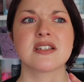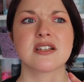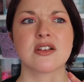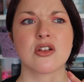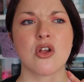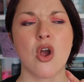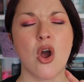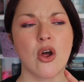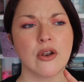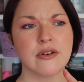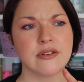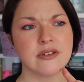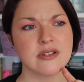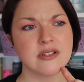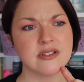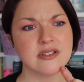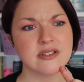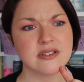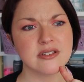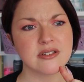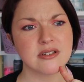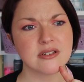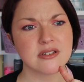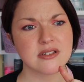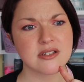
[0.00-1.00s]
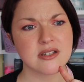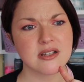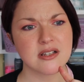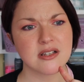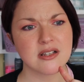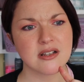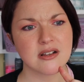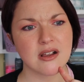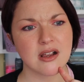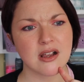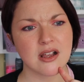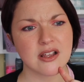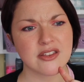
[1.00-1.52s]
cotton and,
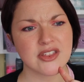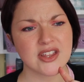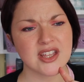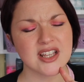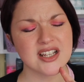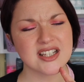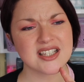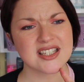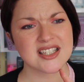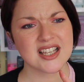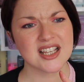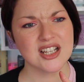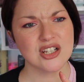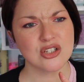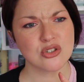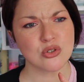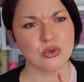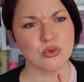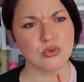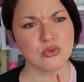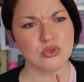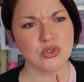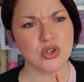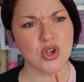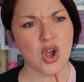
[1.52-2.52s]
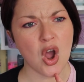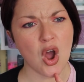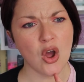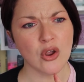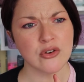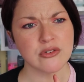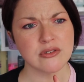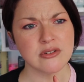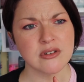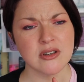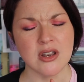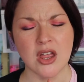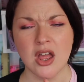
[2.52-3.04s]
I think it's sea salt and
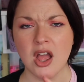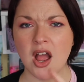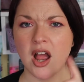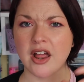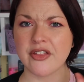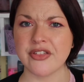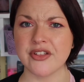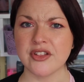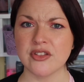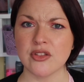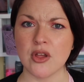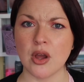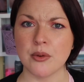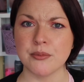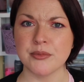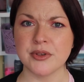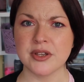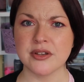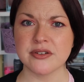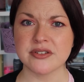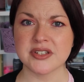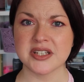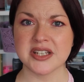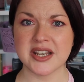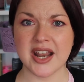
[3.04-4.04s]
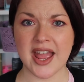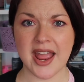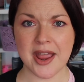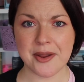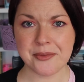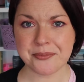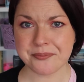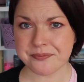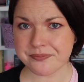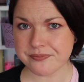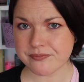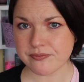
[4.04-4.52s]
cotton, I think that I'm using now,